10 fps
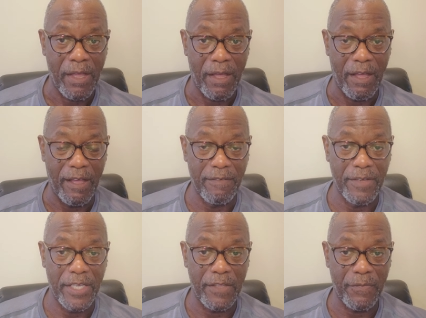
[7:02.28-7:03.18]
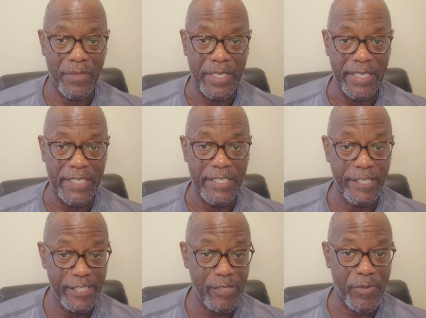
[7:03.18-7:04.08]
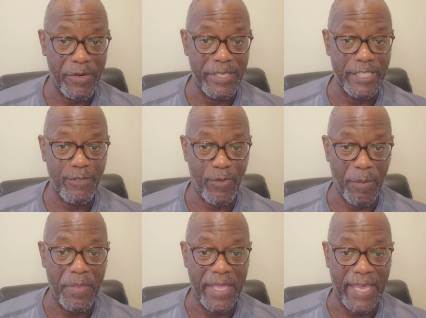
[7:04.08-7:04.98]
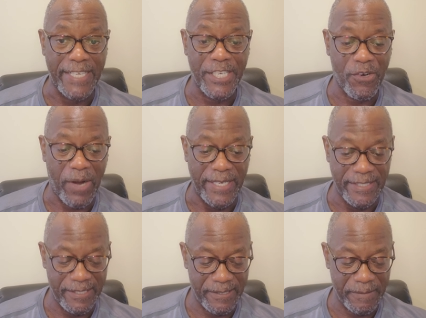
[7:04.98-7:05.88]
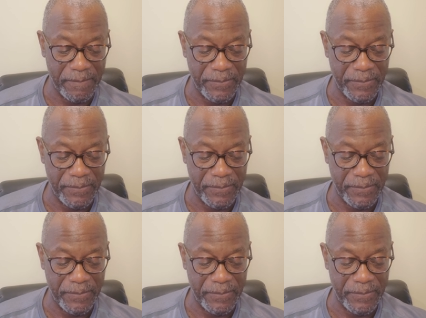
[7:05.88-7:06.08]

of the good spirits from the Antichrist.